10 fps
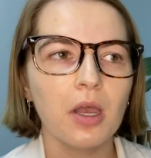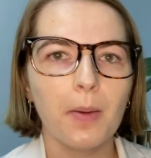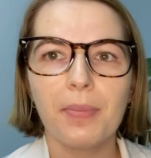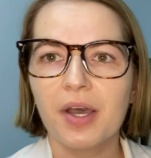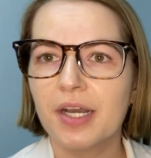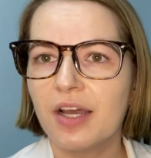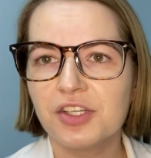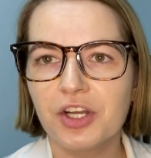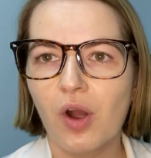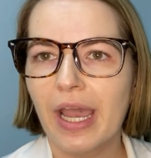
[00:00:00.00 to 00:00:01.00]
But,
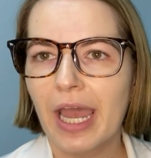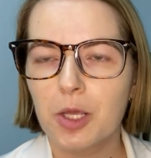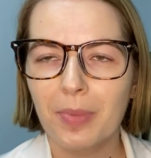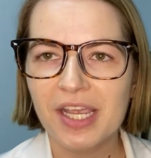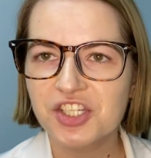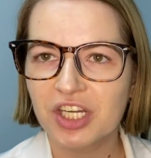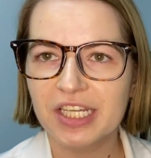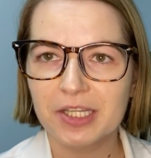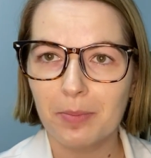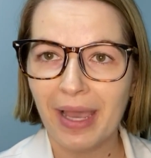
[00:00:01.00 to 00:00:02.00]
I had a patient
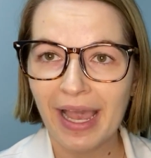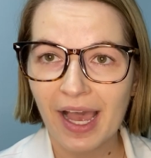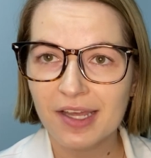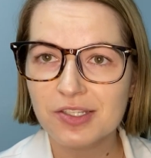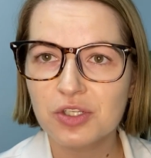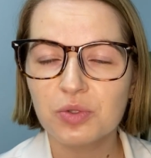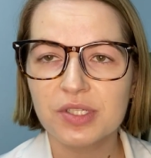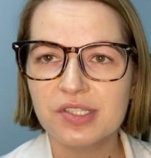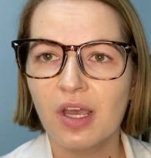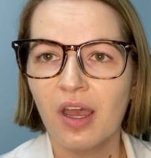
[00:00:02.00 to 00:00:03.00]
in the past who
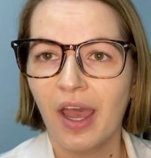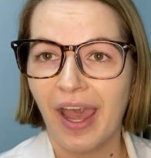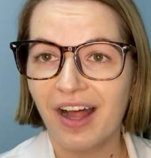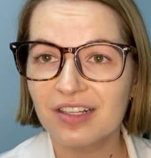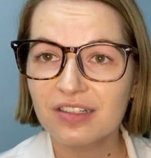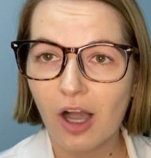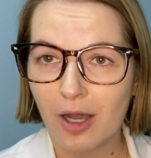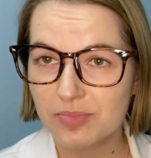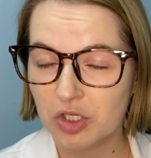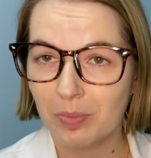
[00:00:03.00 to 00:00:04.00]
is a
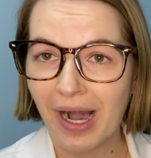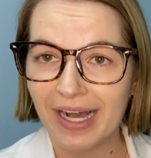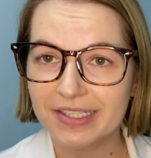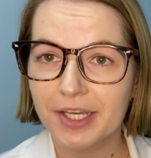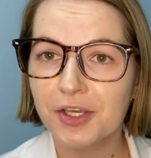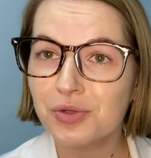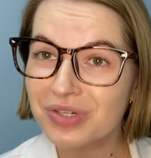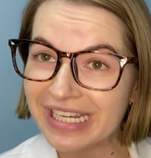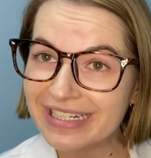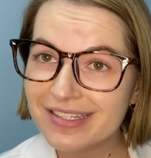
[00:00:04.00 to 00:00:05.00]
helicopter pilot who
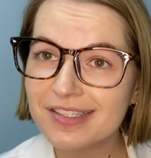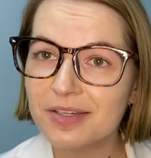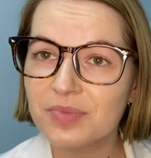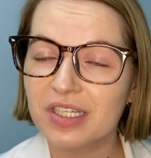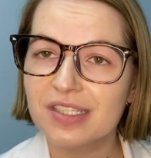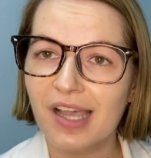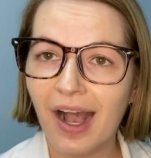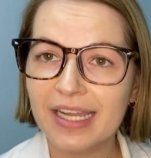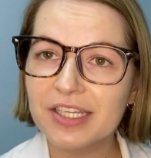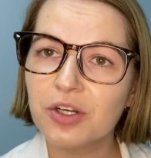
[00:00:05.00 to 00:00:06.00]
needed something
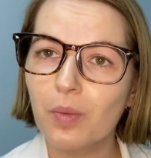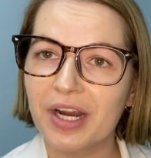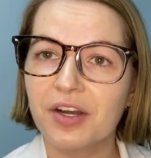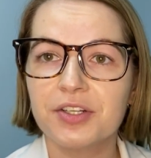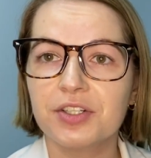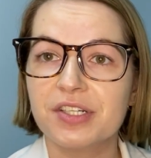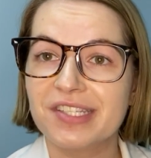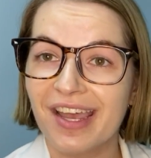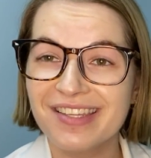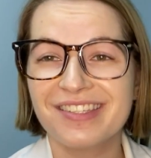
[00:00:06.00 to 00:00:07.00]
tiny to wear under his
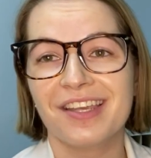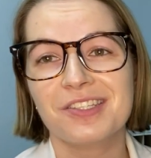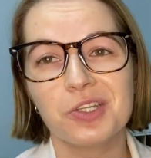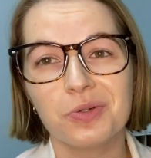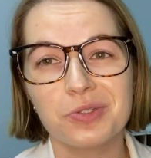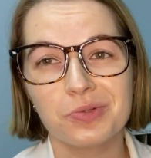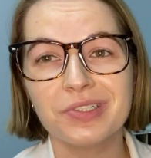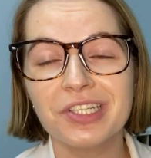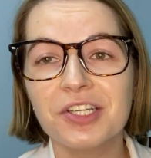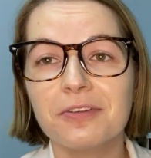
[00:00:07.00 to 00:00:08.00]
headset, so it was a
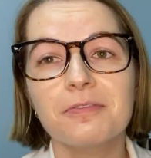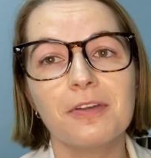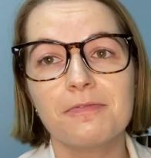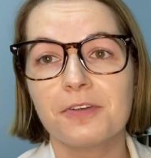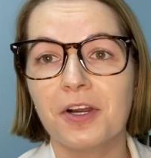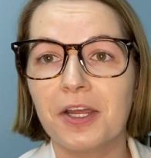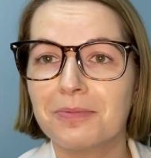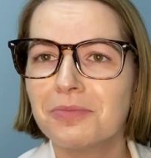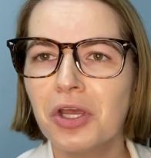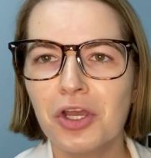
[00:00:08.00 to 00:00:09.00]
really good fit for
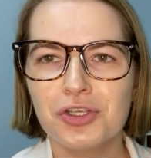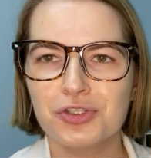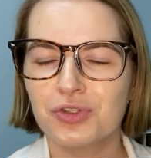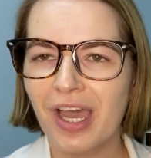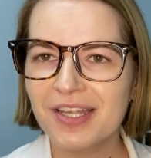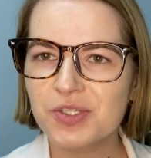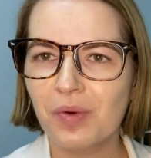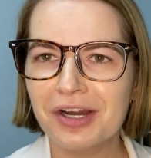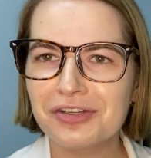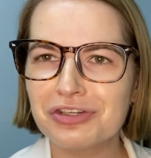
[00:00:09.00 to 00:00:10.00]
him. So that's
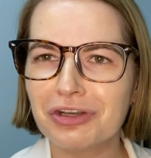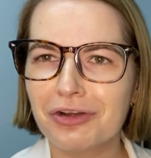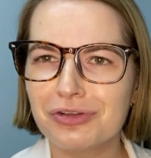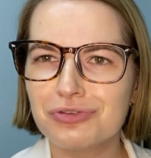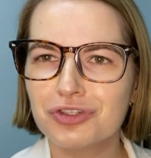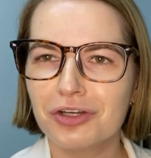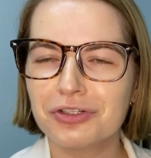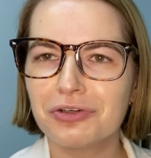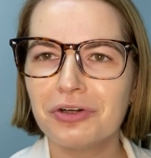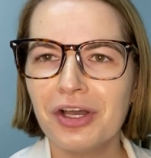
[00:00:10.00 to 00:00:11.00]
where, you
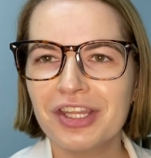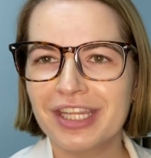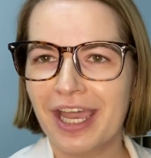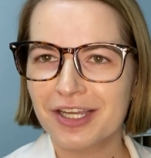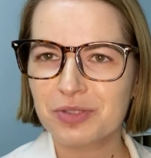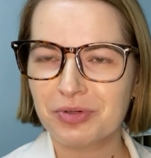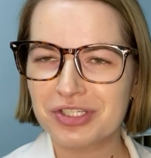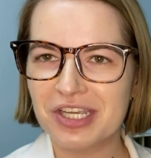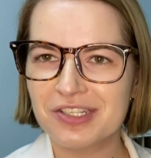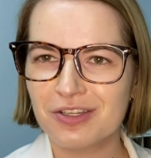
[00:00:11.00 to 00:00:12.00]
juggle the
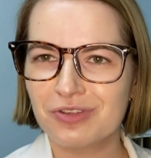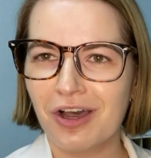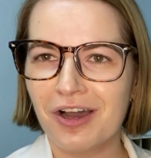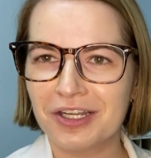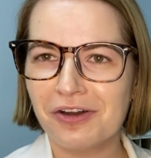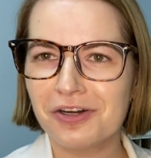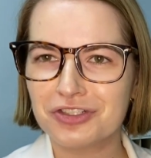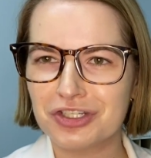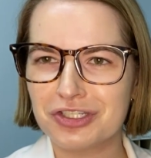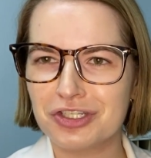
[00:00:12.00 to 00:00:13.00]
expertise of the
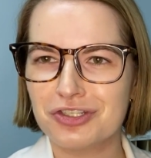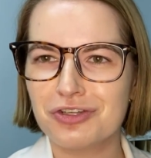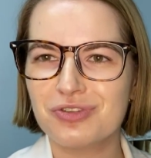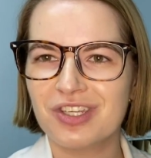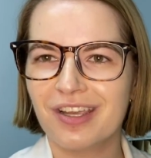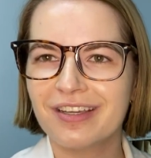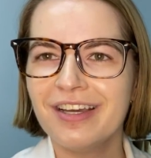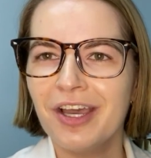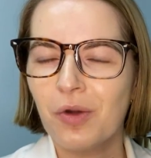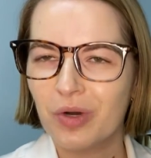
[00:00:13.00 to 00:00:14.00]
audiologist is using
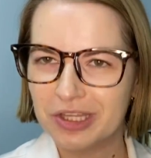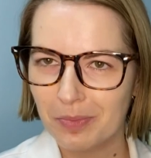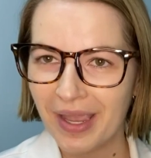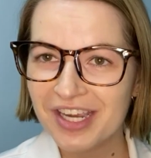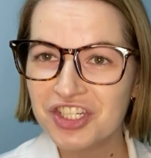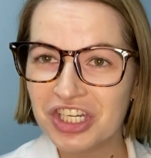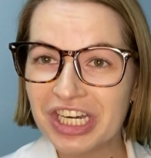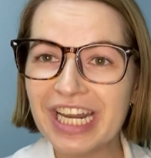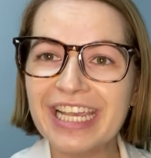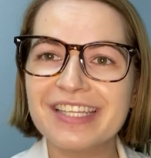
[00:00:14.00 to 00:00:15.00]
what the patient
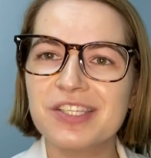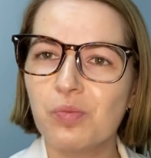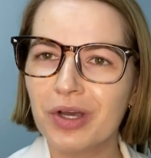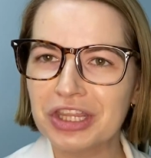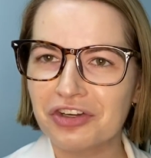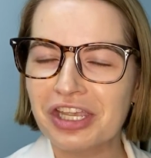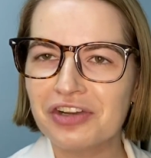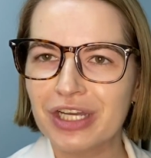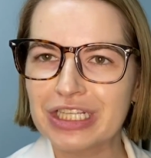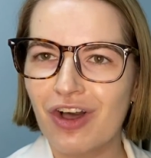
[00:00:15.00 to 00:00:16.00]
needs and what their
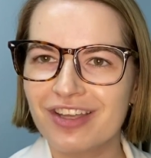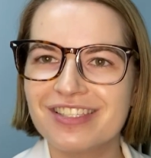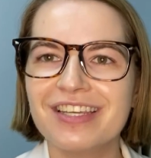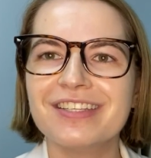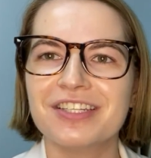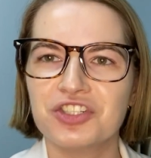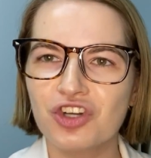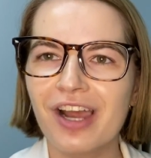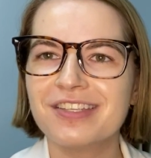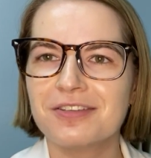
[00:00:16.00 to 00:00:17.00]
hearing loss is and
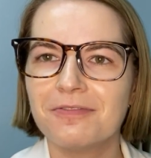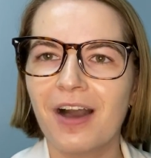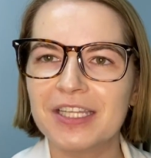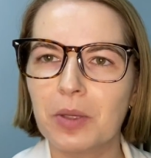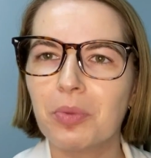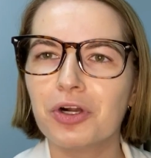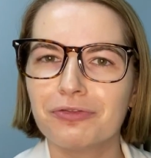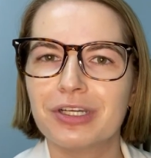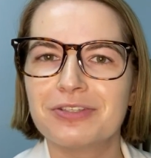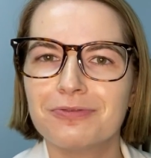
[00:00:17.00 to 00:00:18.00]
tries to find the
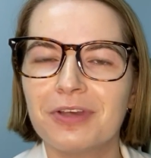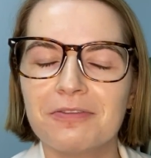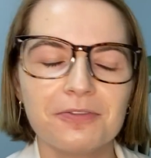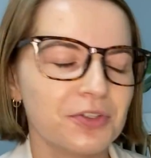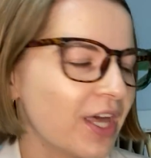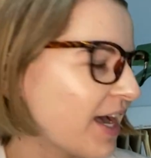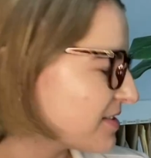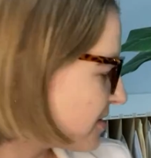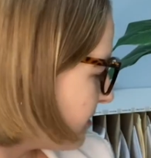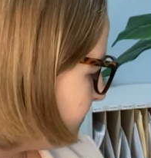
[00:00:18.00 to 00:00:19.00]
perfect fit for
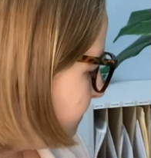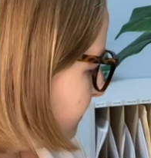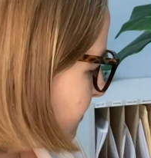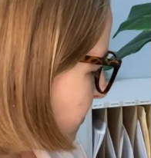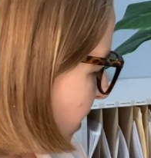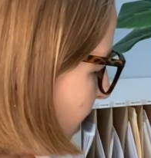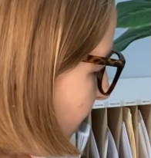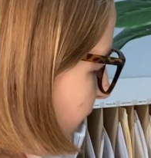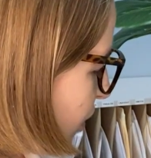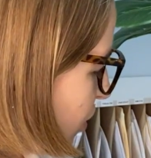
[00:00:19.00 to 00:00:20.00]
that.
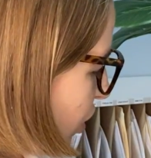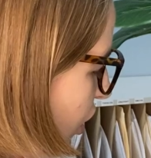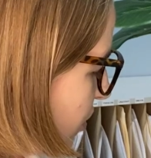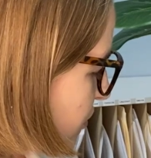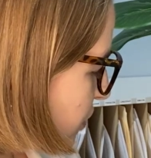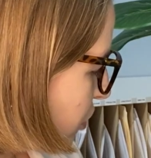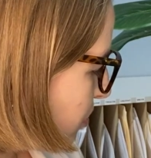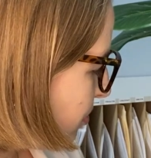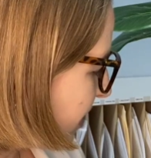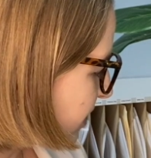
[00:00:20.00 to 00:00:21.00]
There are also
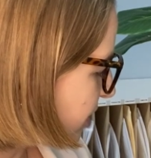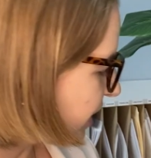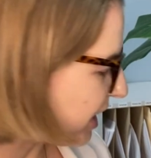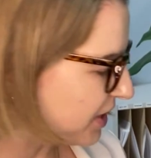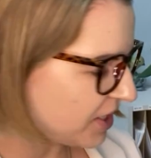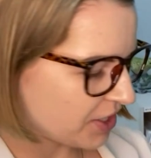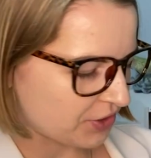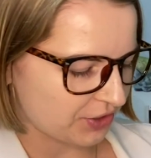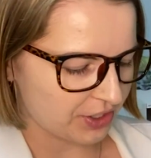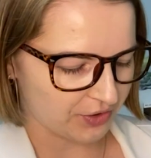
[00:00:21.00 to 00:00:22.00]
bigger
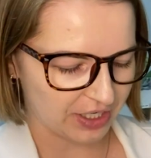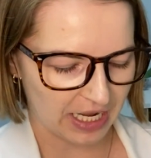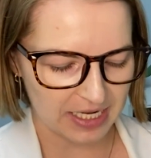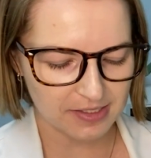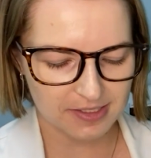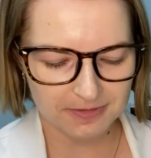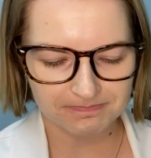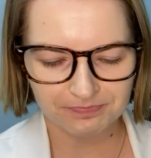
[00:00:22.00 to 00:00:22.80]
in-the-ear hearing aids.